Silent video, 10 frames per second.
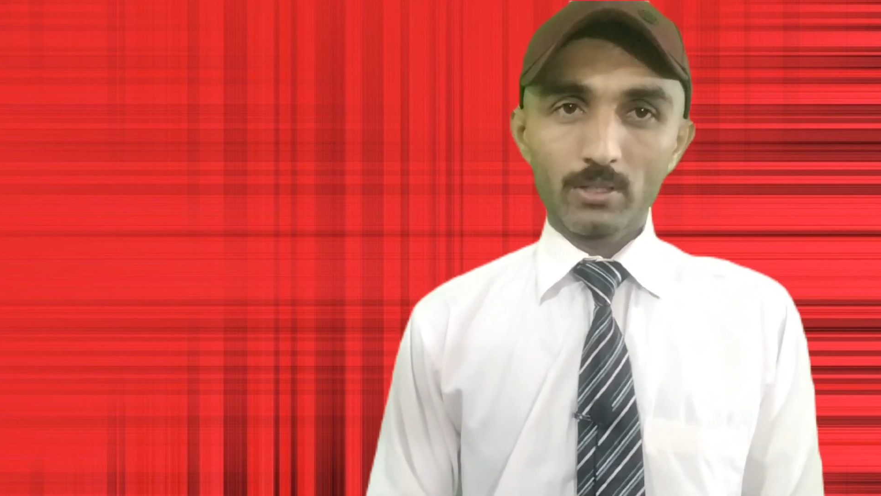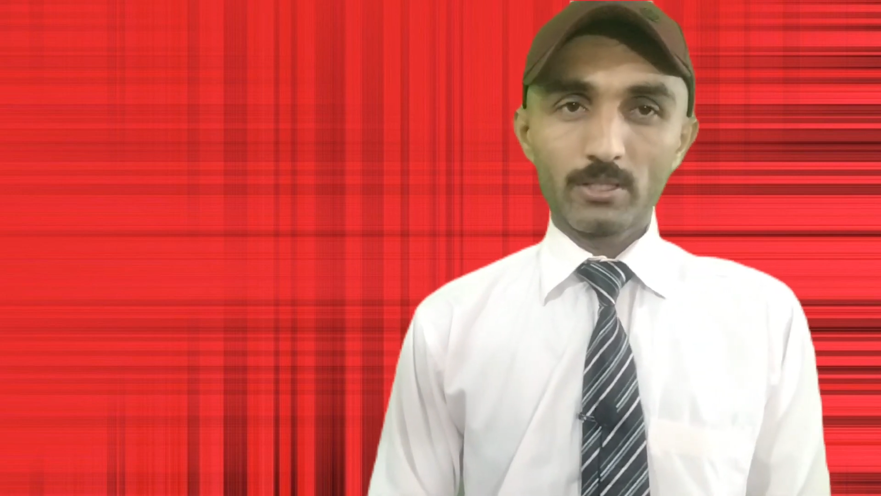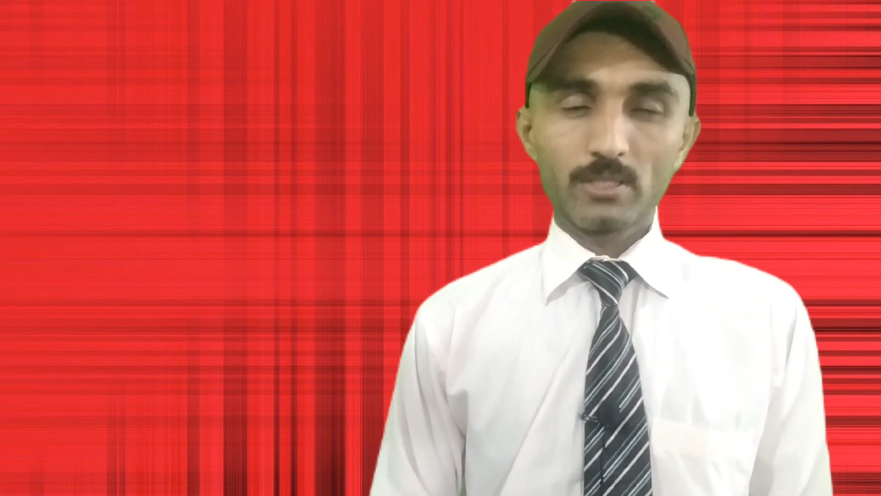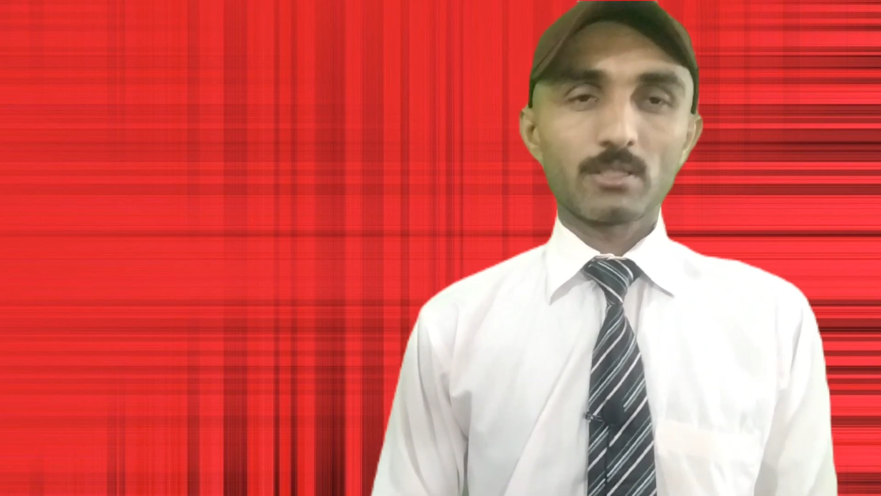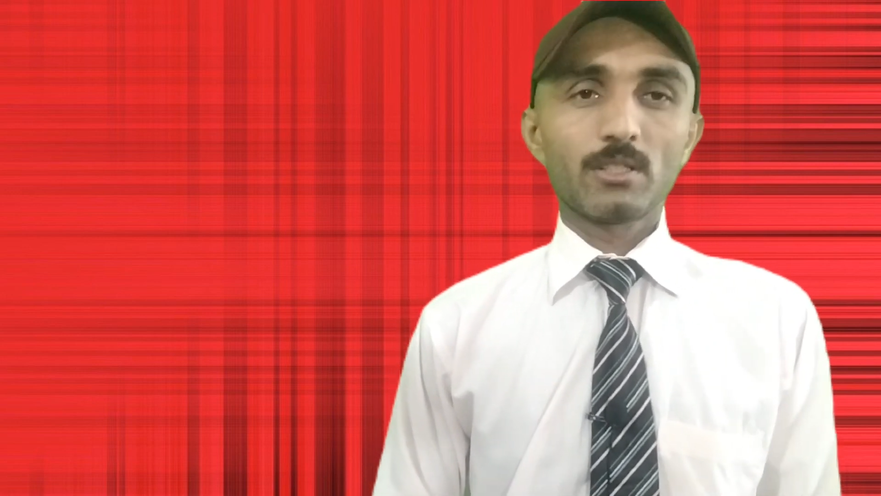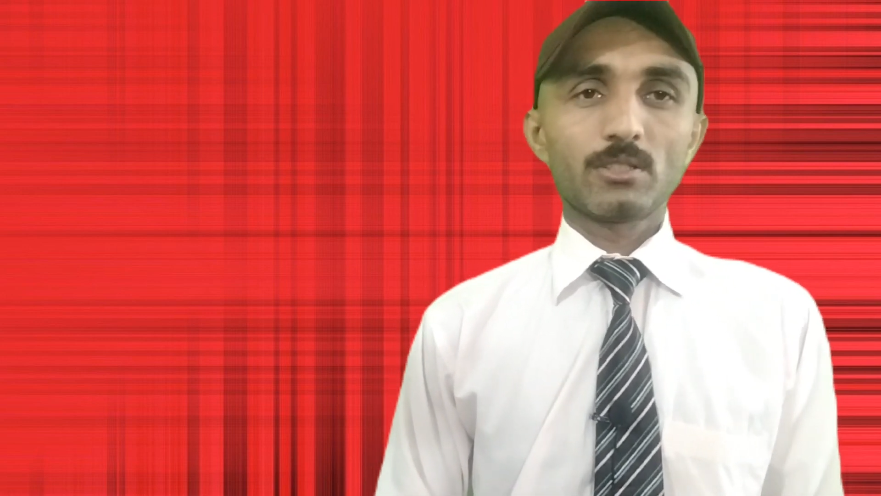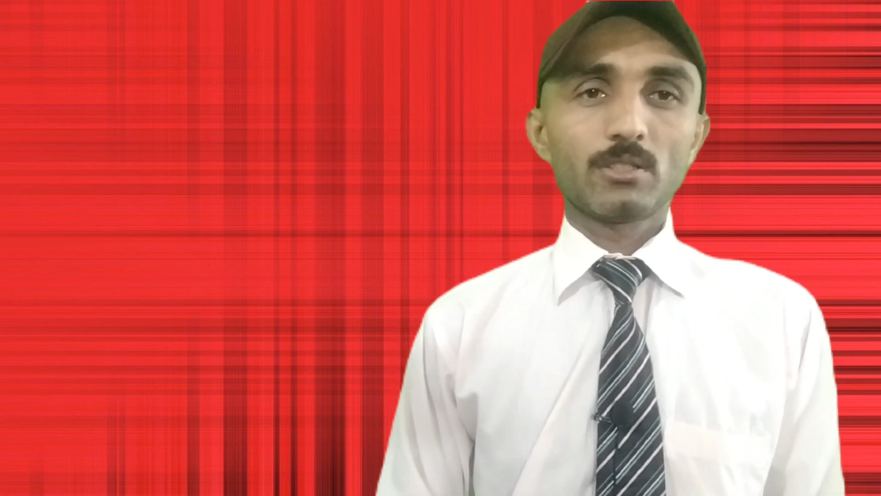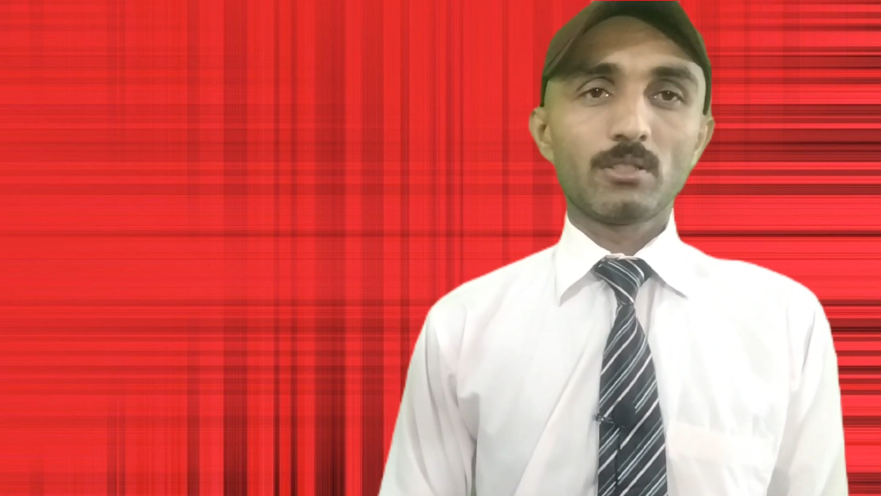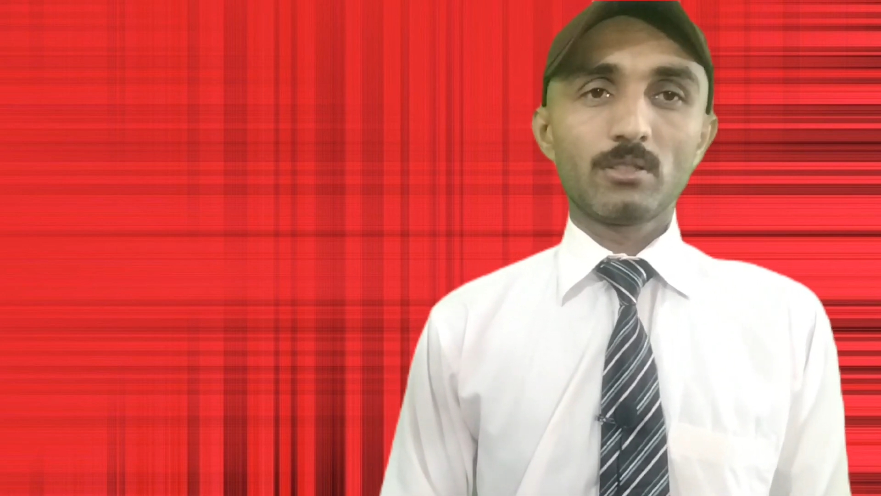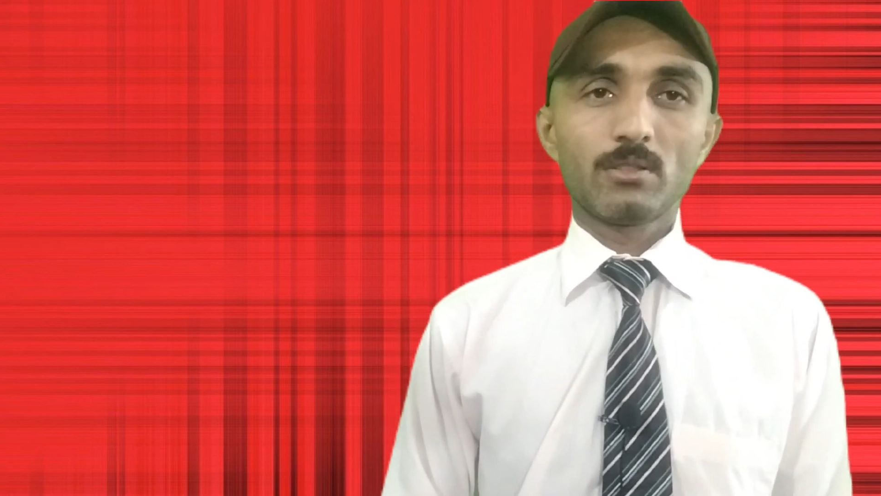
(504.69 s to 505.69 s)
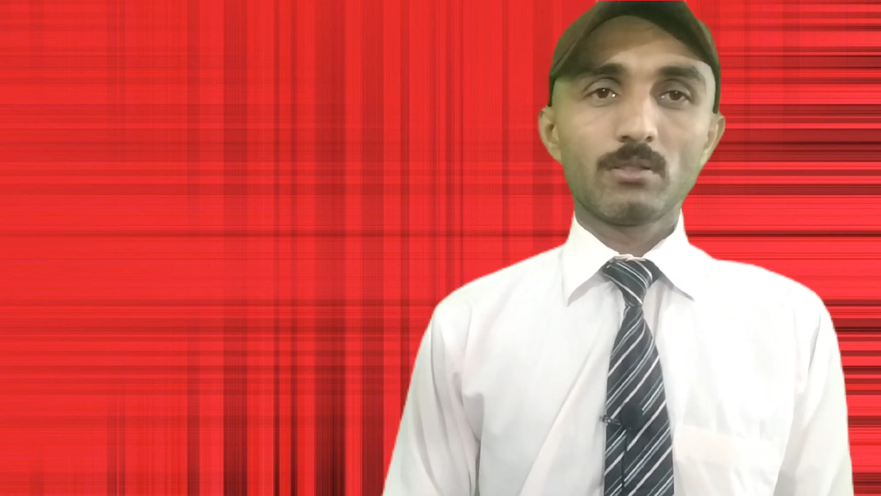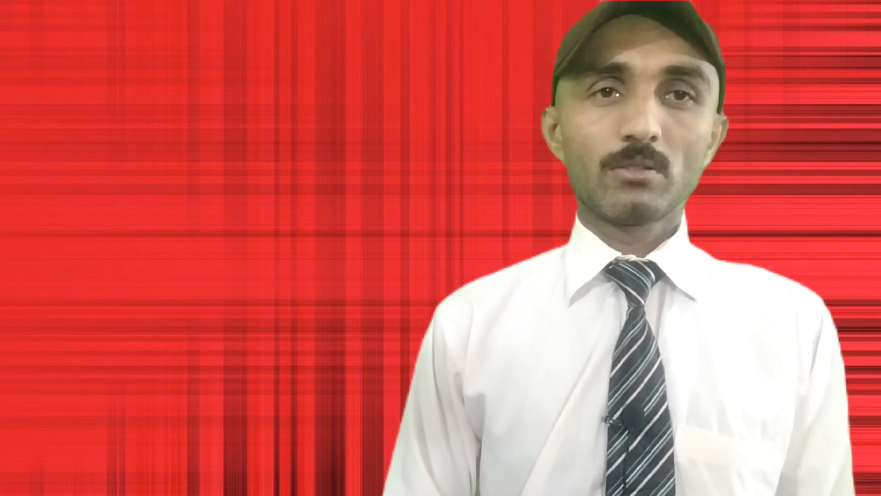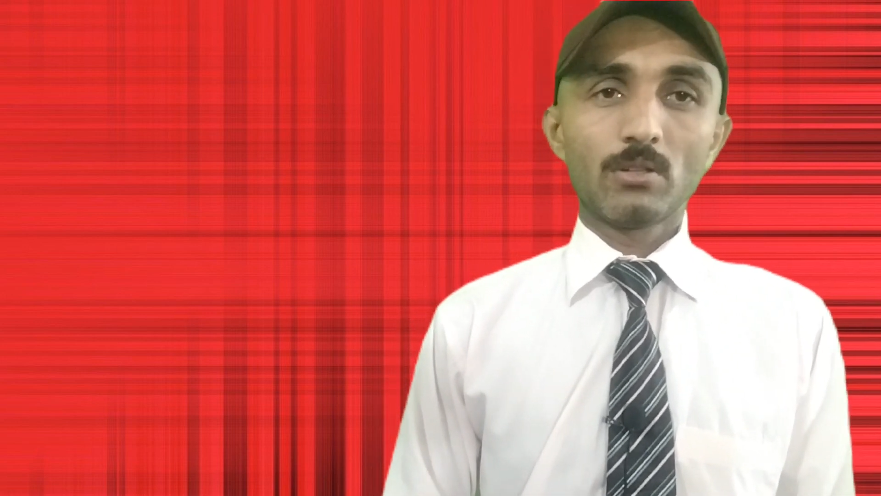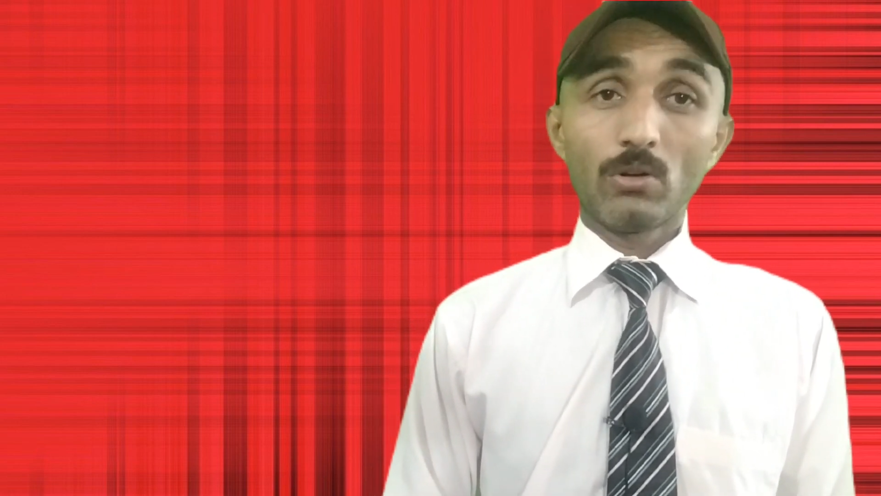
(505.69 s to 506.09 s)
the discussion